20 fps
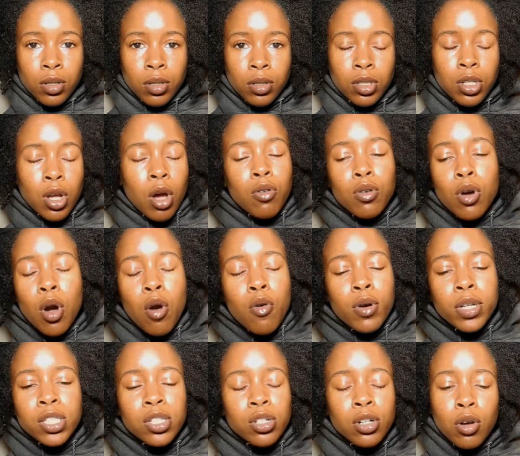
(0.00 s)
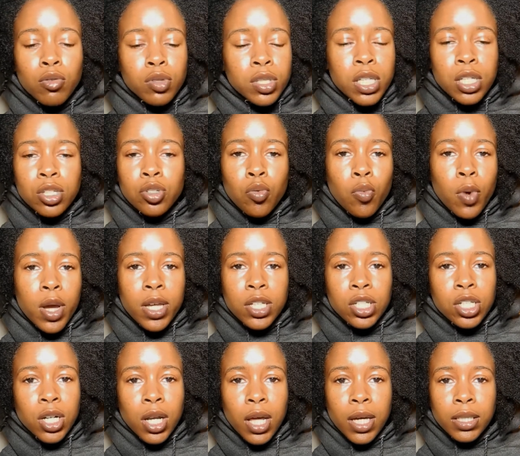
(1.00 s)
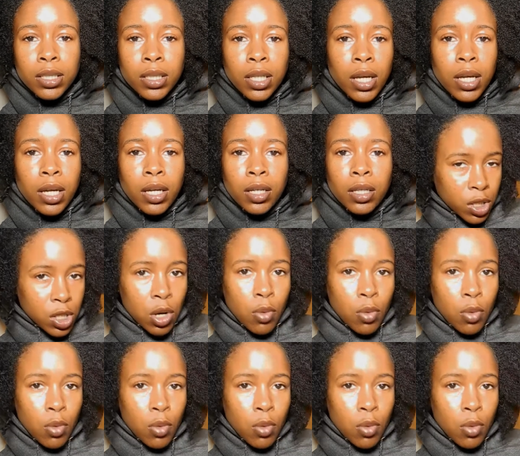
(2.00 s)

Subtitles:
Don't go into no situation like that.